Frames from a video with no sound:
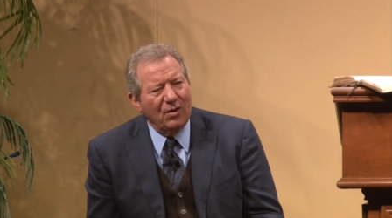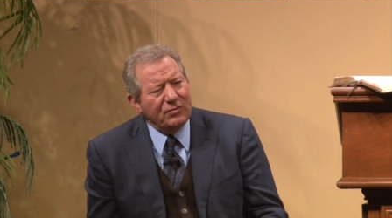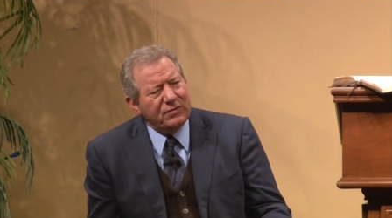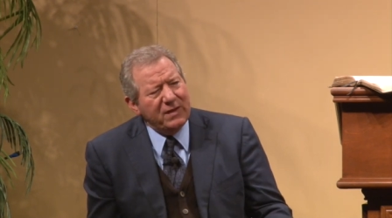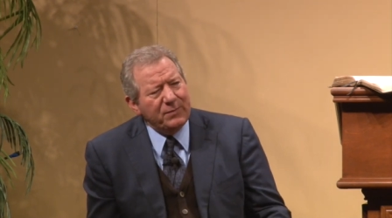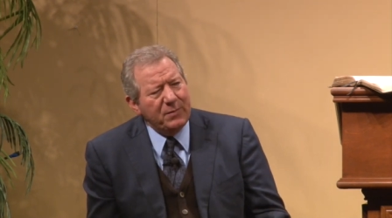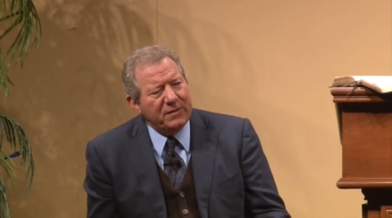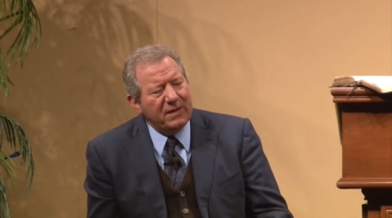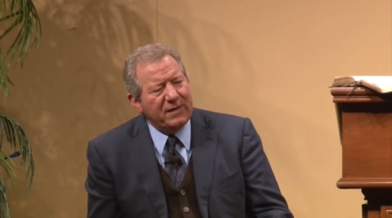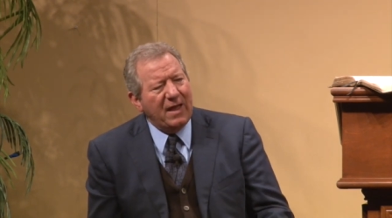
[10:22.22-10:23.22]
Don't you think
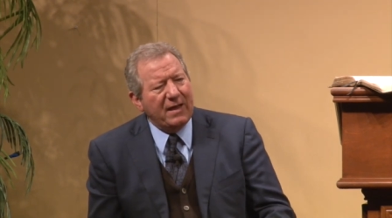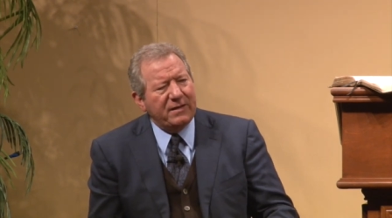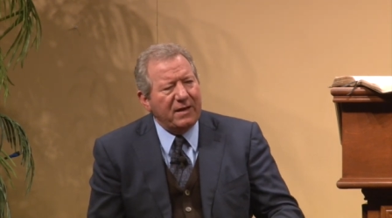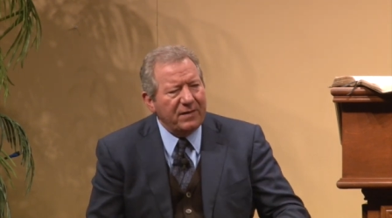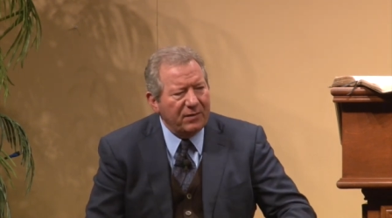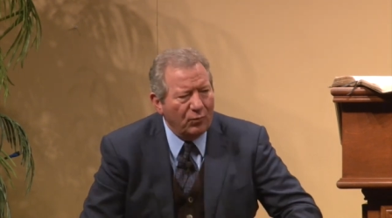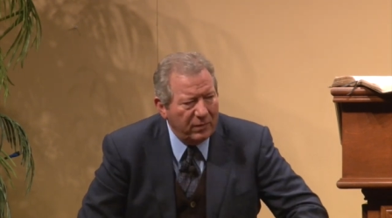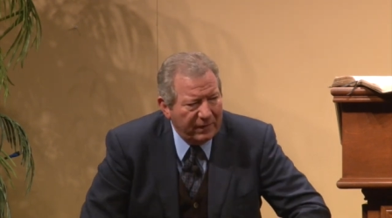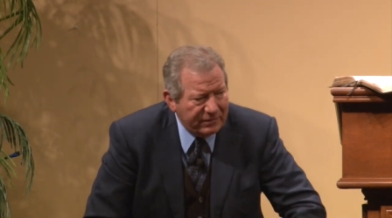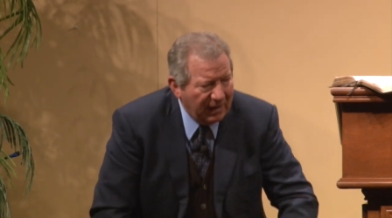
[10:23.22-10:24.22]
people get the idea that
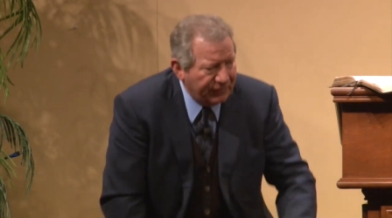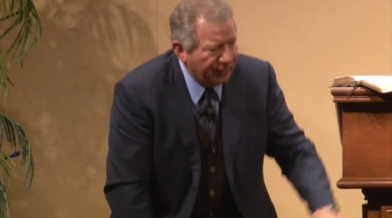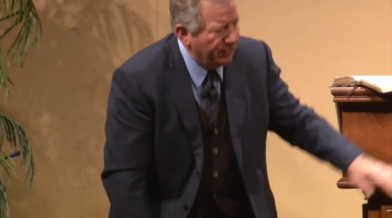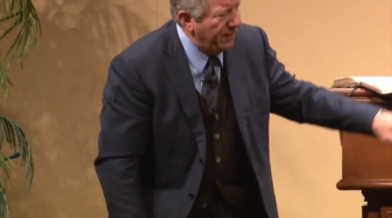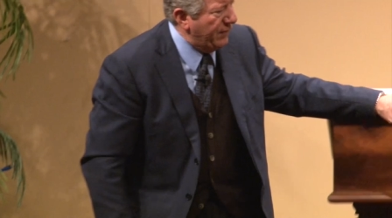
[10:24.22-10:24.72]
one of these days they're going